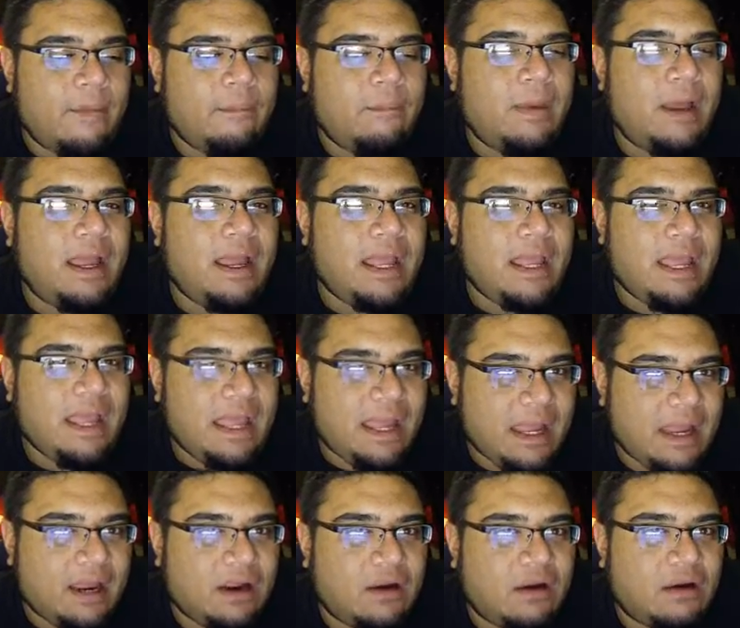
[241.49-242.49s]
But my
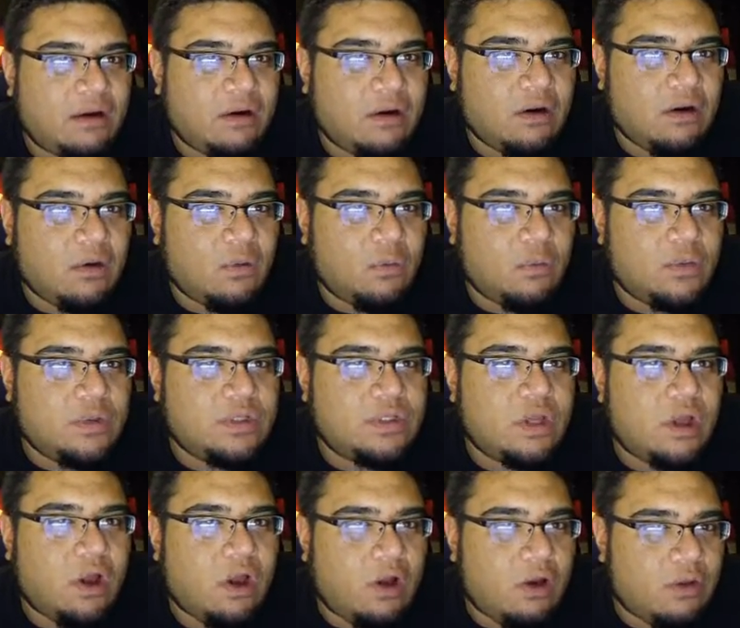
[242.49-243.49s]
hair
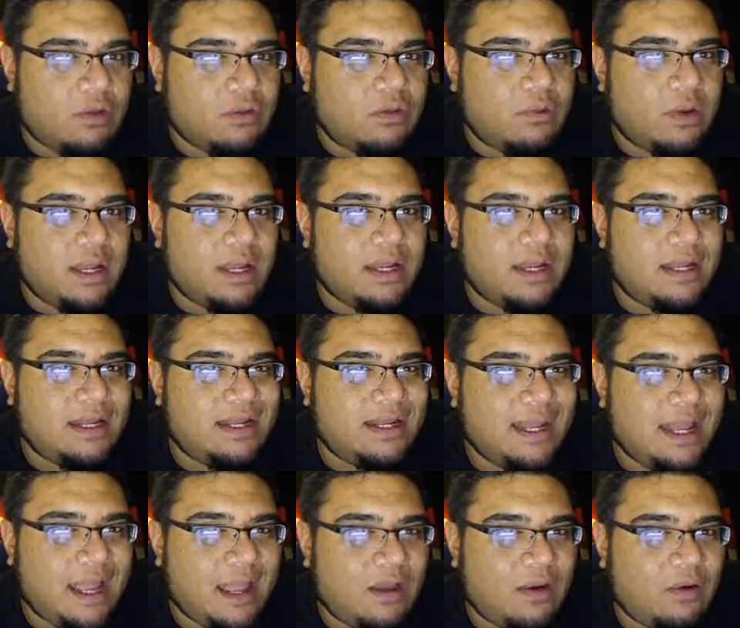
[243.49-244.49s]
was all the way
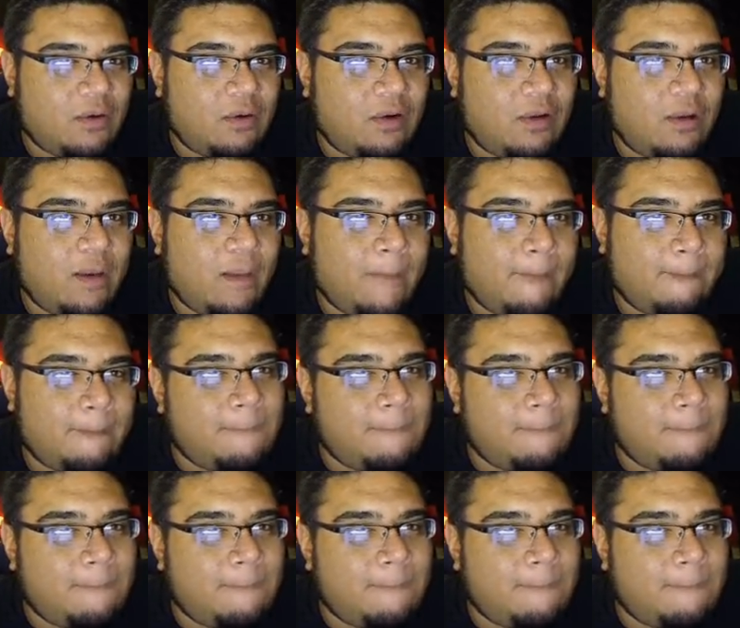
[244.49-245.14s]
down,